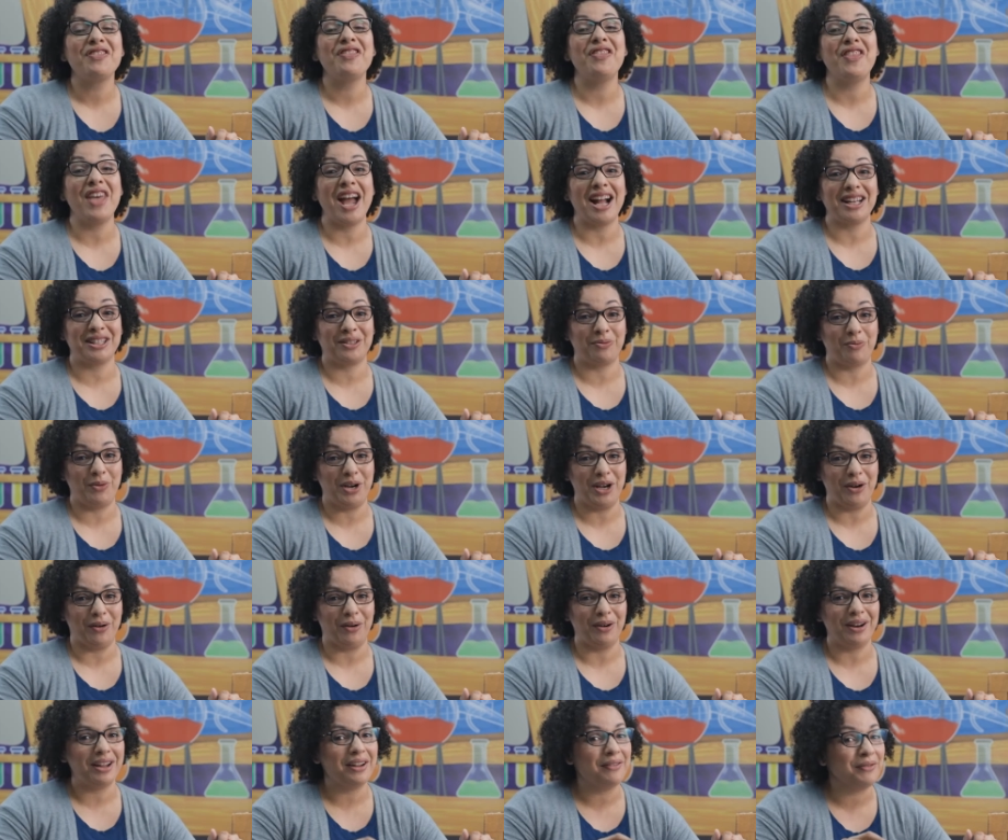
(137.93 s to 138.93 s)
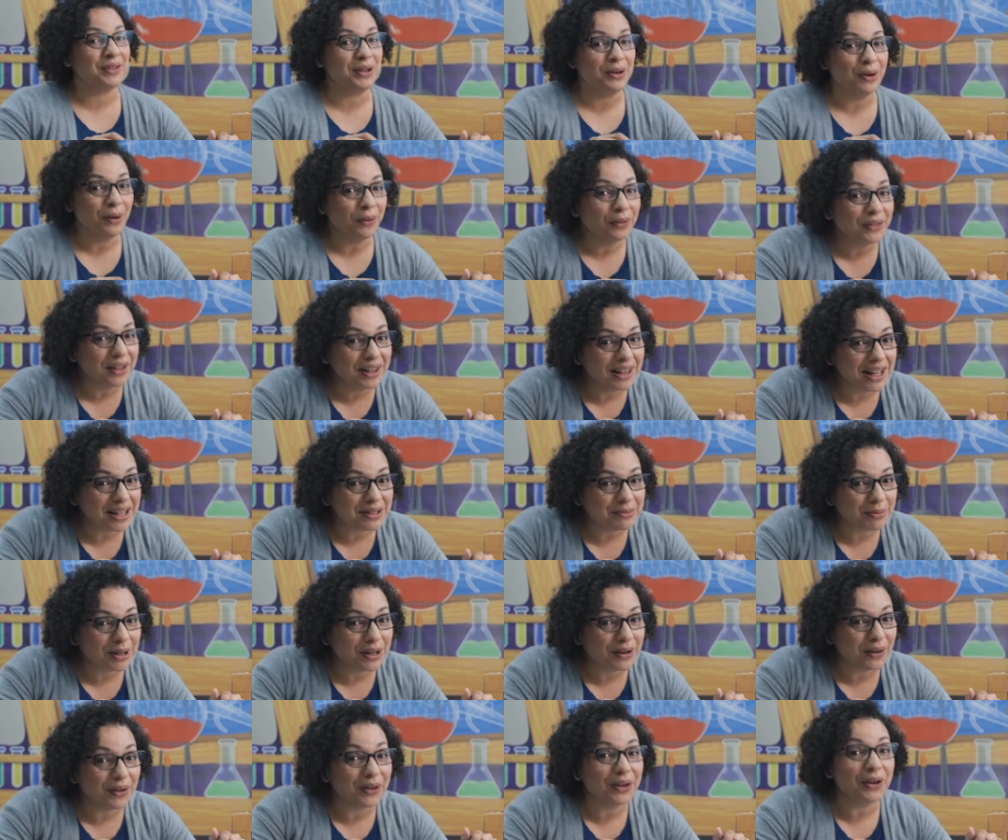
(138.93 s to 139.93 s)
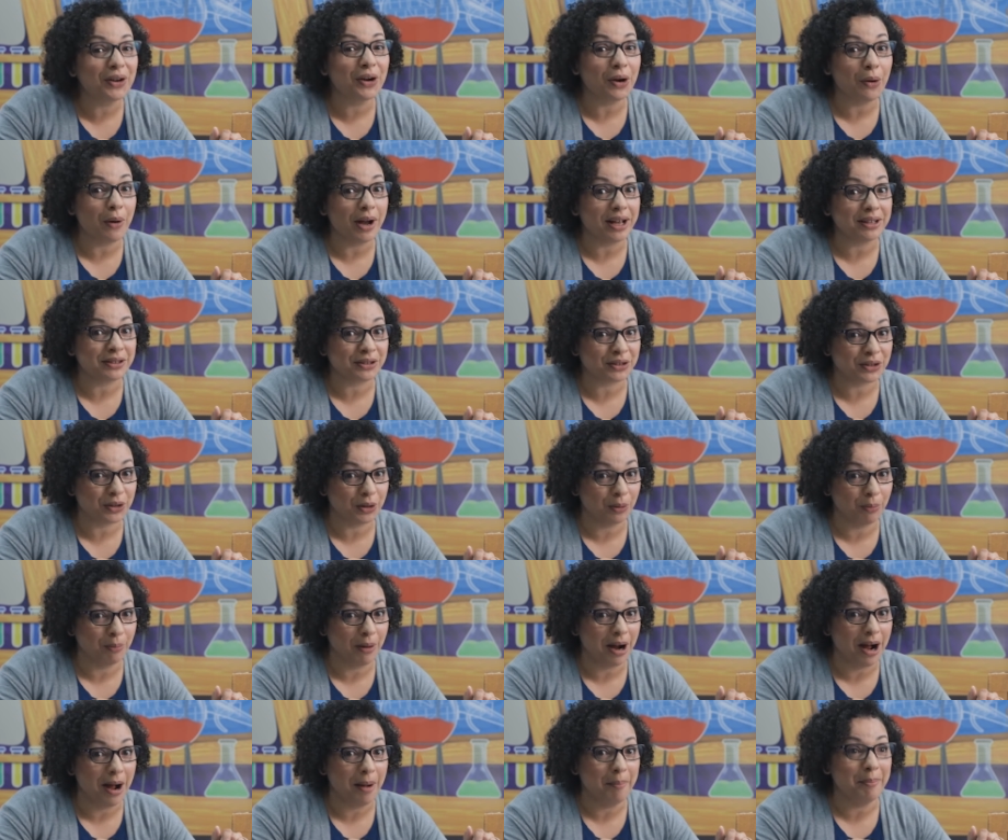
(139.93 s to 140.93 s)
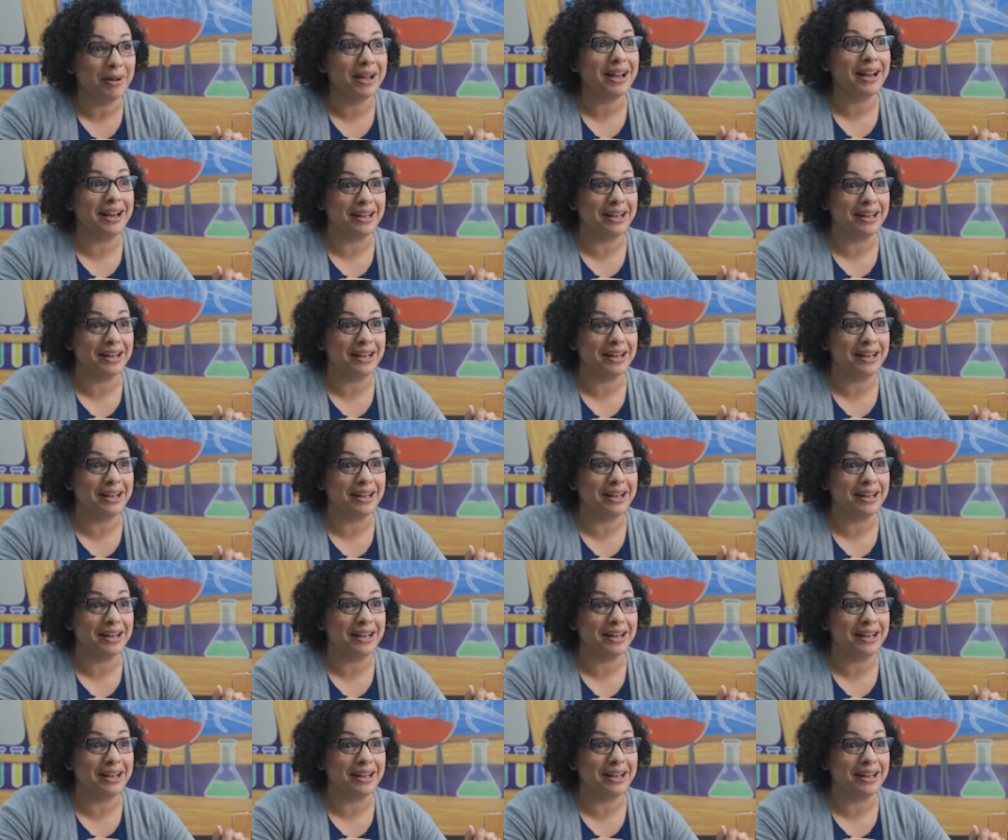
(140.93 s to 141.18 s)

that's weird. If you don't think that's weird, go ask your mom.